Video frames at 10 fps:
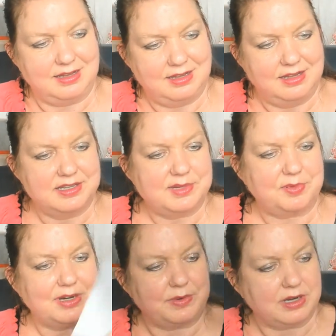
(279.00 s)

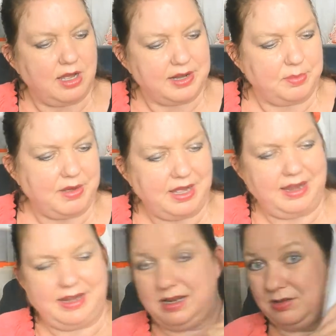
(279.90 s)
Spring ricotta
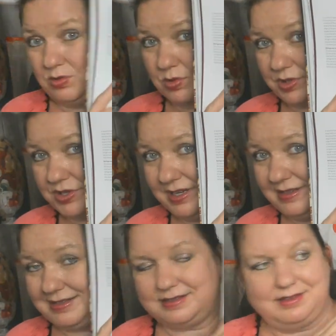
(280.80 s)
pie.
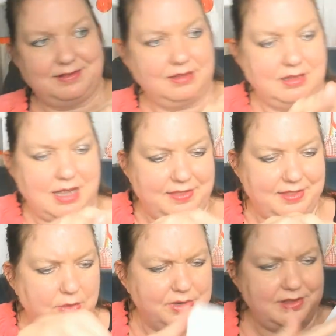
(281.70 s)
Gorgeous. I
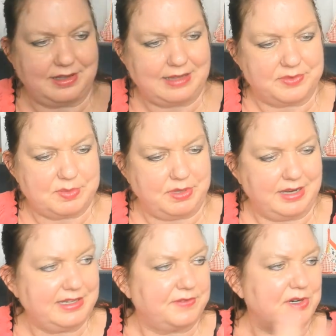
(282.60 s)
would have thought that was
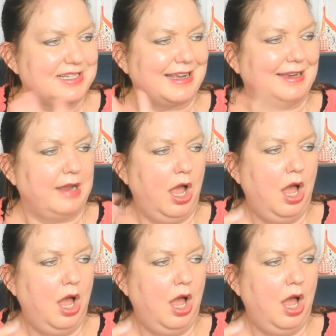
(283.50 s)
polenta for a second.